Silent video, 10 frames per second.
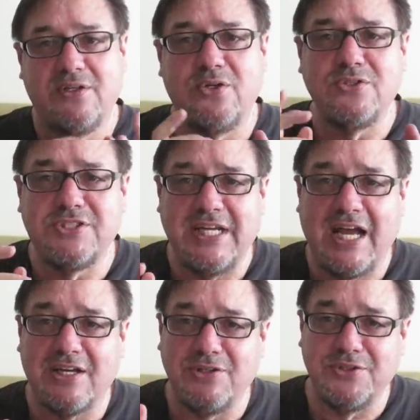Those
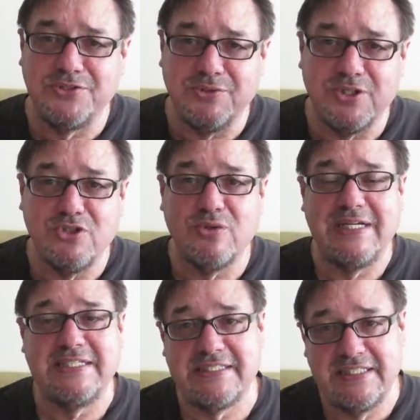tacos are
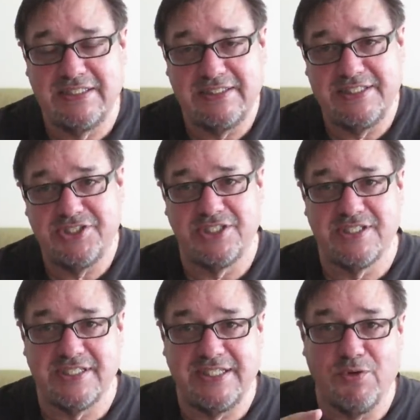crazy
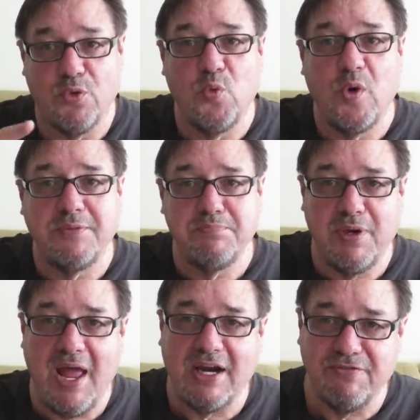delicious and they were one
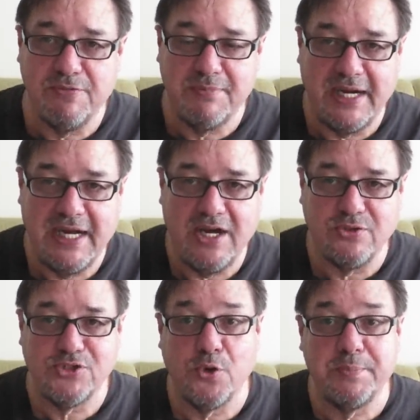block from my house.